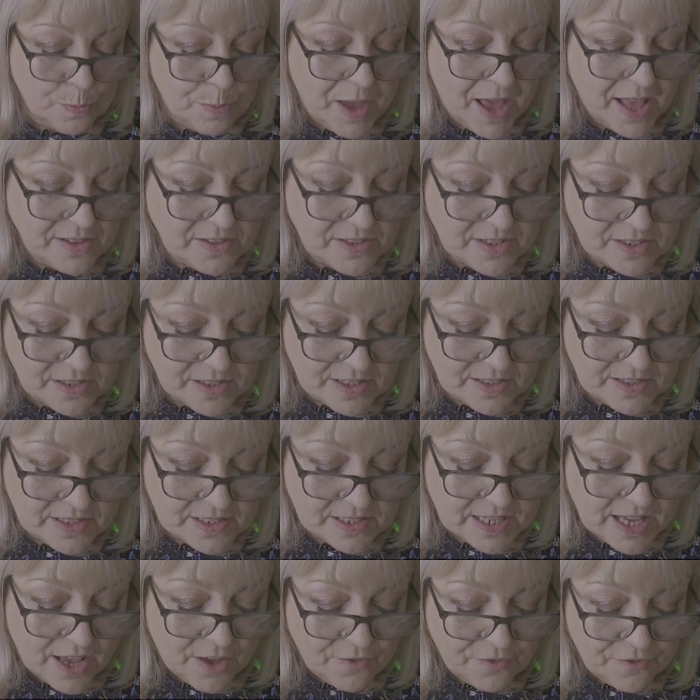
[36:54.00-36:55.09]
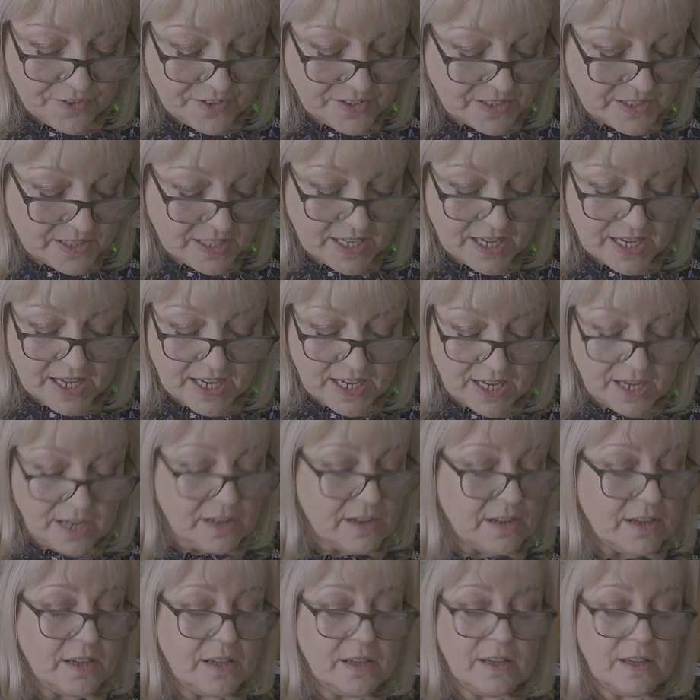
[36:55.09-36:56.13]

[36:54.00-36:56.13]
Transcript: pencil itself is the